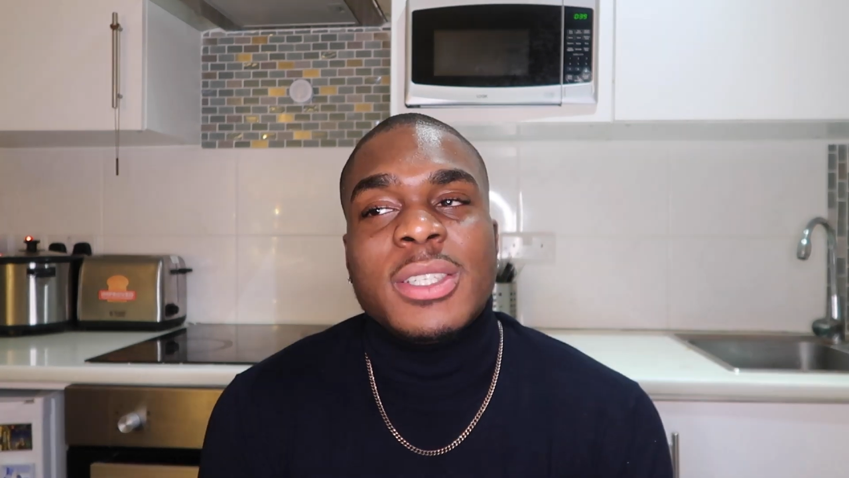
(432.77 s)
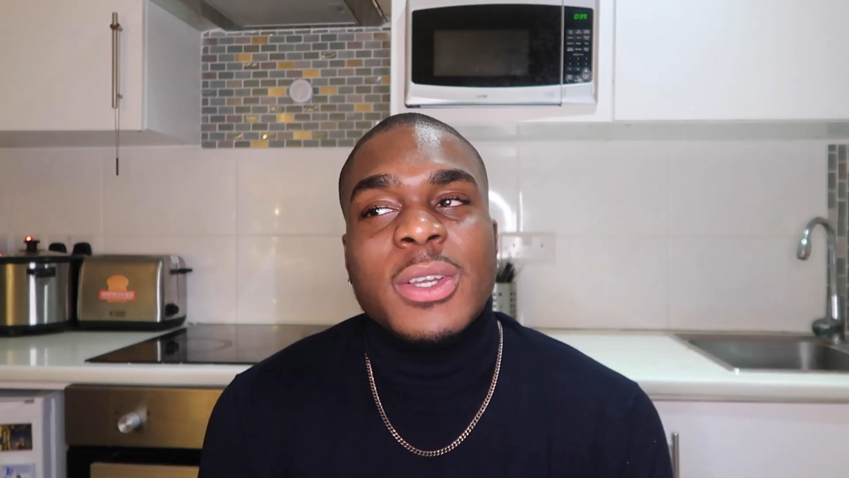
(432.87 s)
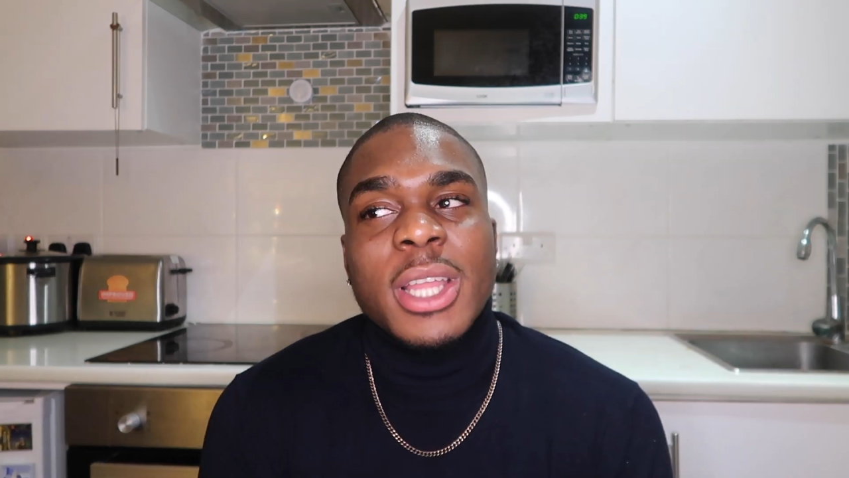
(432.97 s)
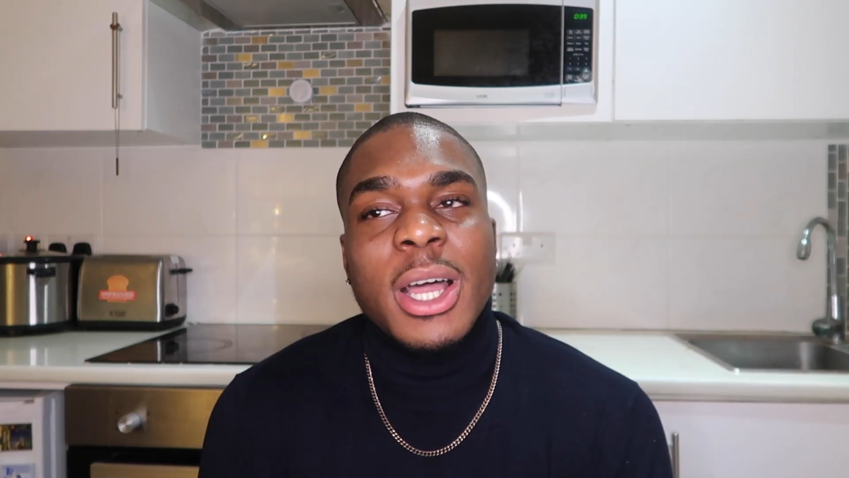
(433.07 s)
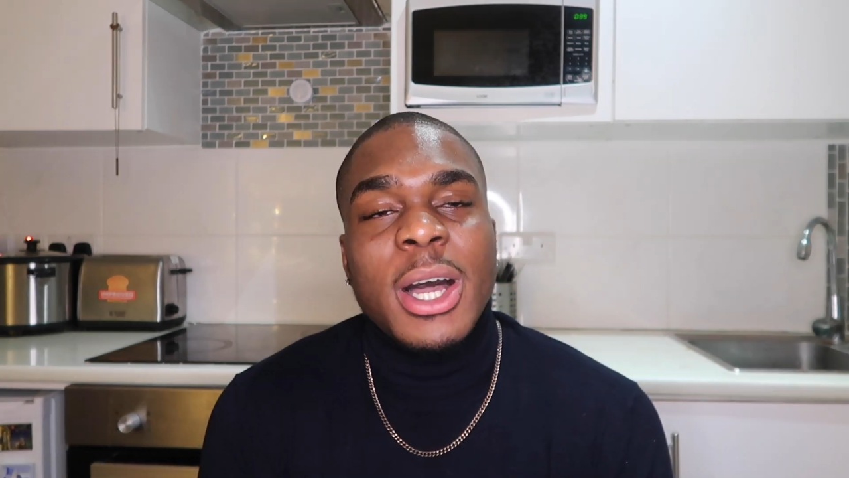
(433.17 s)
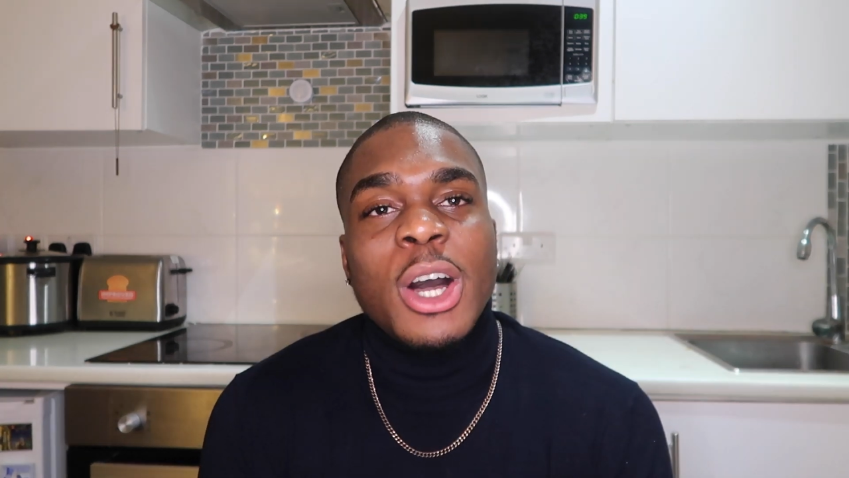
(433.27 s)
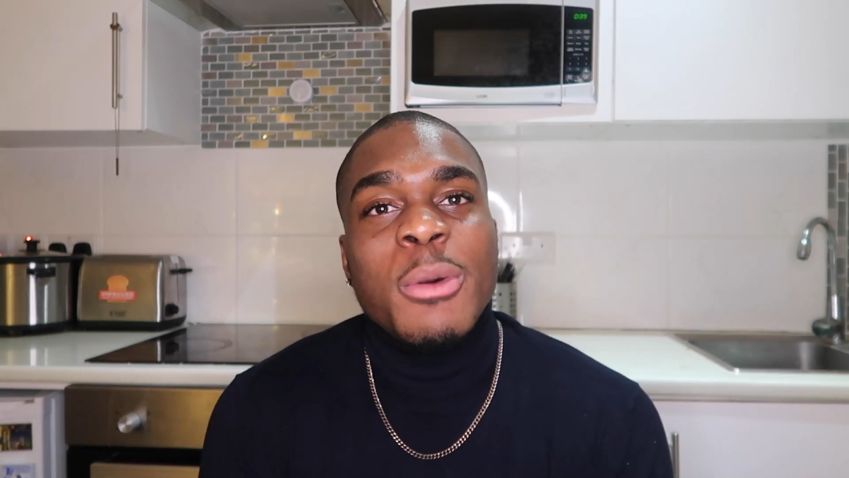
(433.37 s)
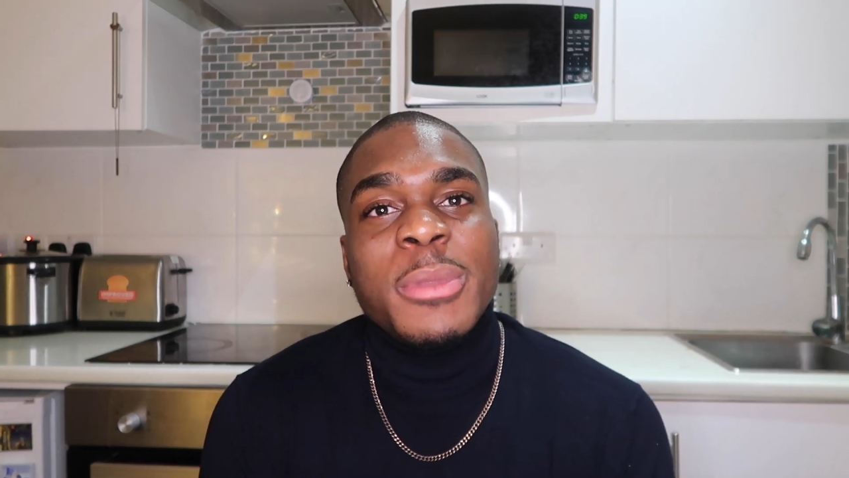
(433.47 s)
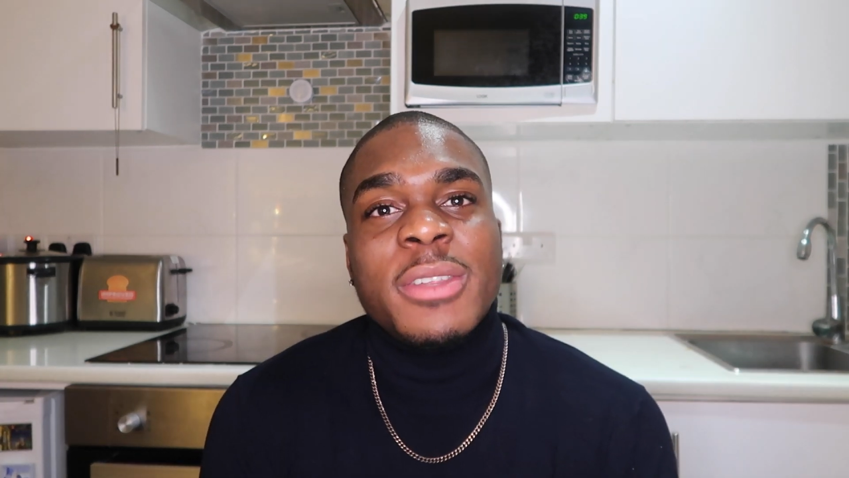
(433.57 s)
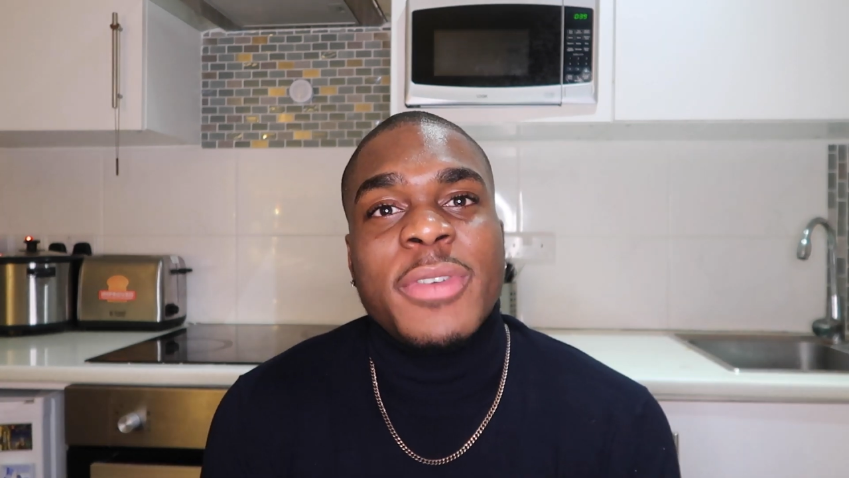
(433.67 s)
So now I
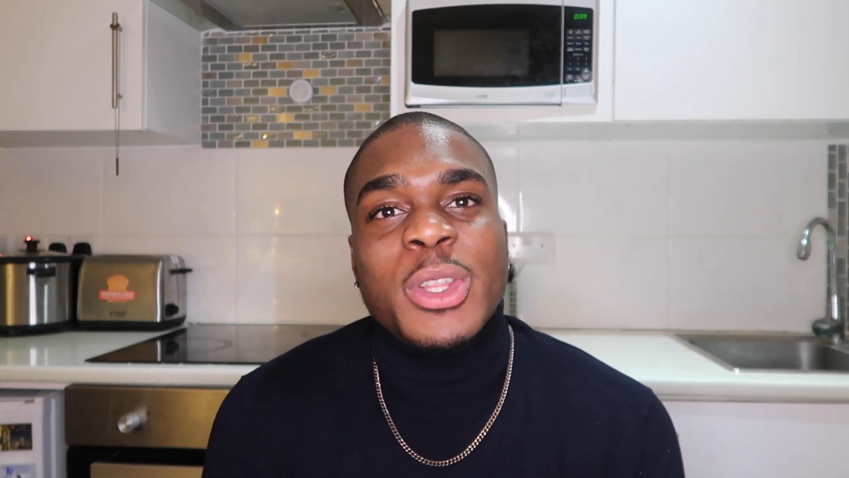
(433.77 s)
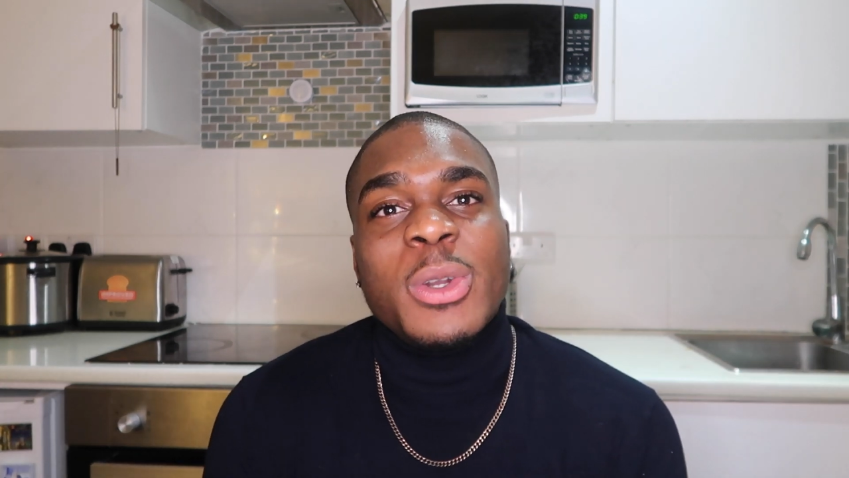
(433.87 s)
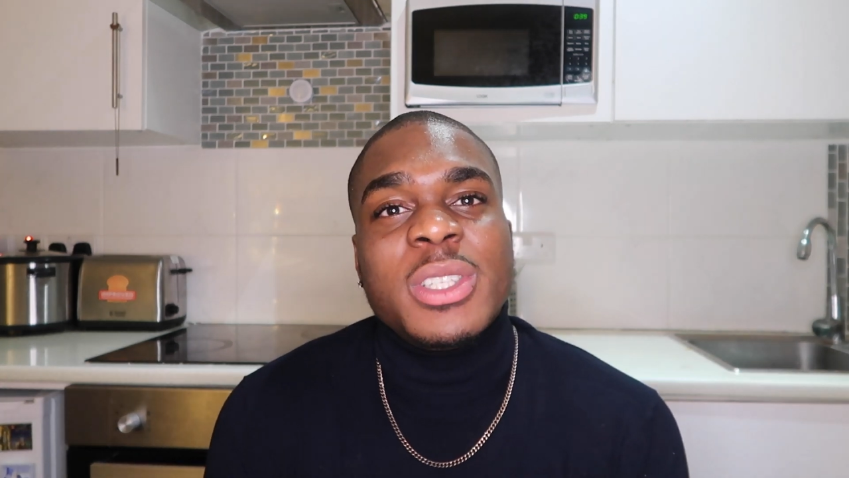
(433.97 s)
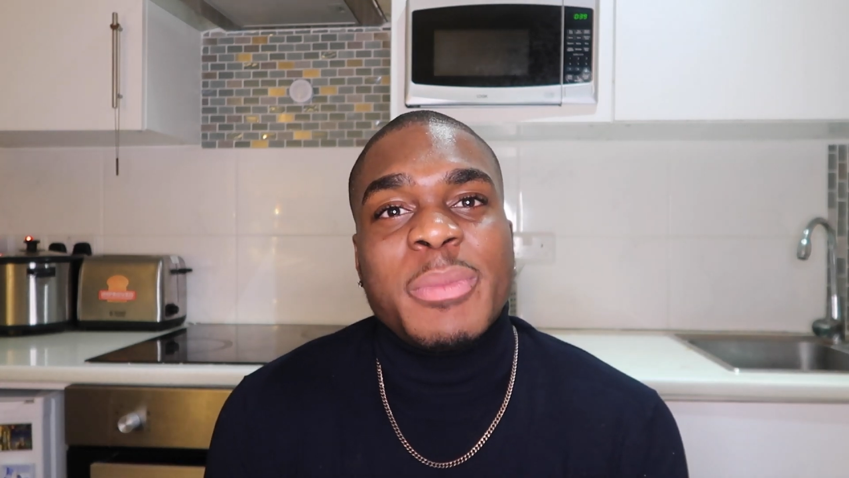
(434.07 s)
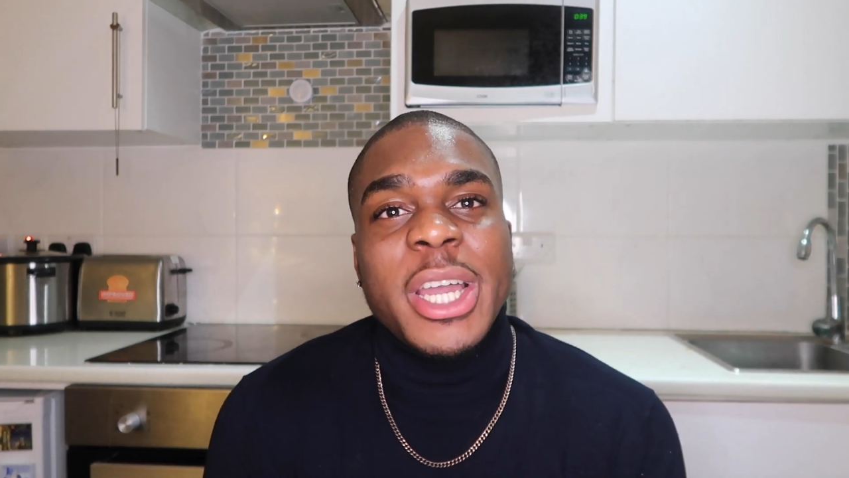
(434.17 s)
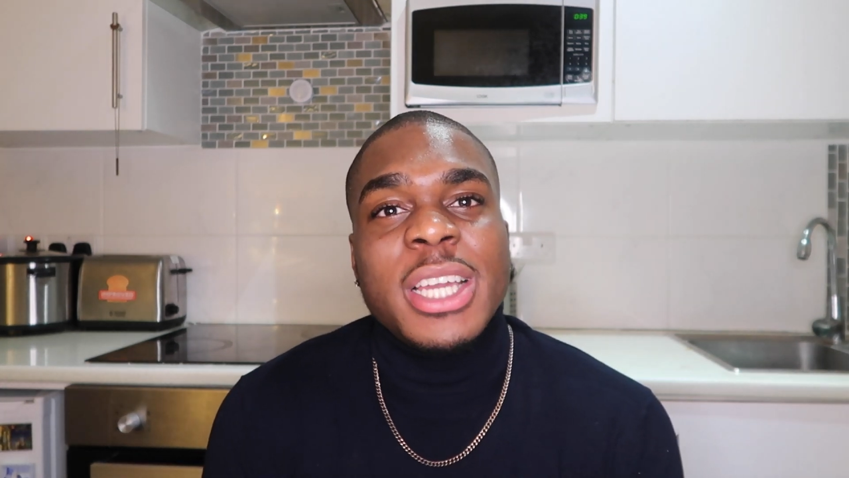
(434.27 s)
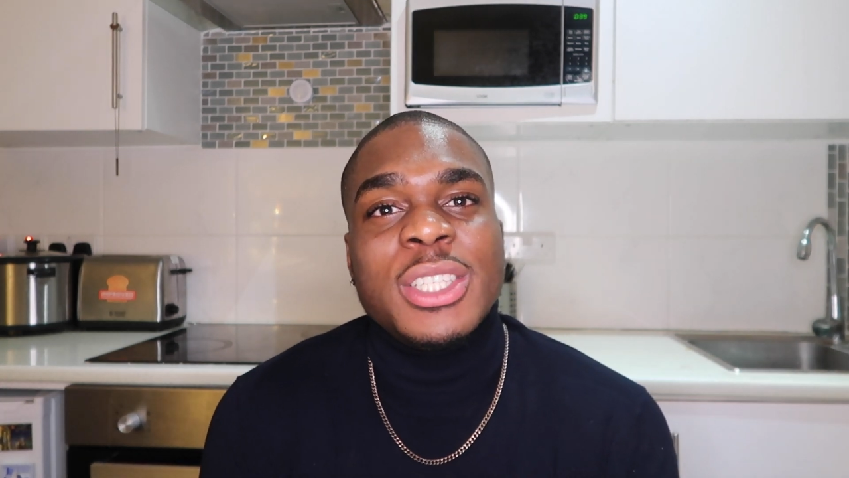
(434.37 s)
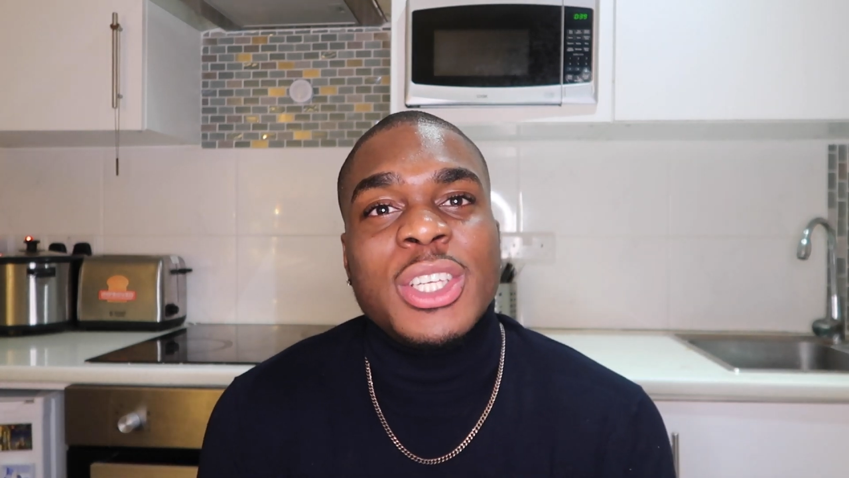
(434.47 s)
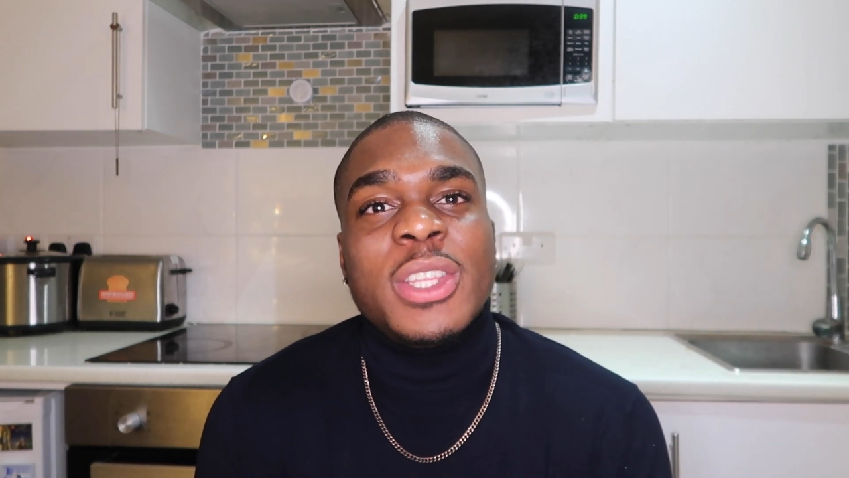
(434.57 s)
hope this video inspires you